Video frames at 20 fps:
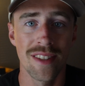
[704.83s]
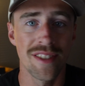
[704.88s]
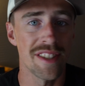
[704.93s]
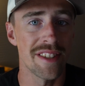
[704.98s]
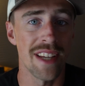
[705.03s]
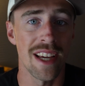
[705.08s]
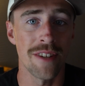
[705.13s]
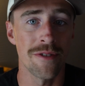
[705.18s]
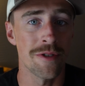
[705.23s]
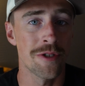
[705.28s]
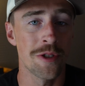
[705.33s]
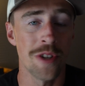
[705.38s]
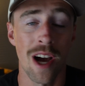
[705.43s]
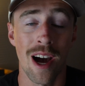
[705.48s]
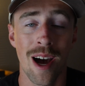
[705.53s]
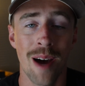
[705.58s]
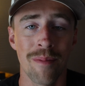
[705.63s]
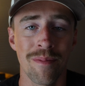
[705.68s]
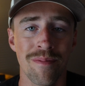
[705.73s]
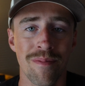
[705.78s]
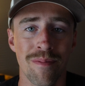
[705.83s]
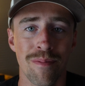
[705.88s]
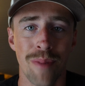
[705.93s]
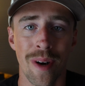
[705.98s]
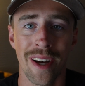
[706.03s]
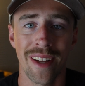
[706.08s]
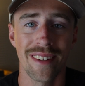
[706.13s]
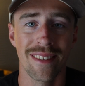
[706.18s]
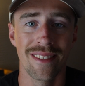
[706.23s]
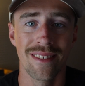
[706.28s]
It's a dangerous job,
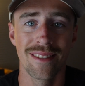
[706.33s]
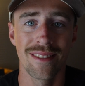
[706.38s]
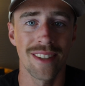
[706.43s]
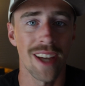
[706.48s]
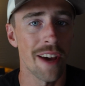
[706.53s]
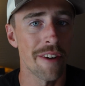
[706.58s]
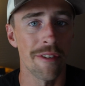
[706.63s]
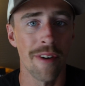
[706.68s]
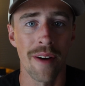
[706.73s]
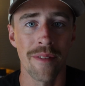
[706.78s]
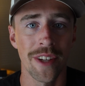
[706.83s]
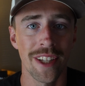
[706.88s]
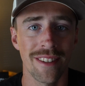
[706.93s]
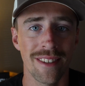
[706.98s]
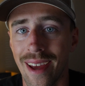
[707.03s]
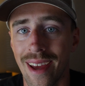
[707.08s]
but gotta love it.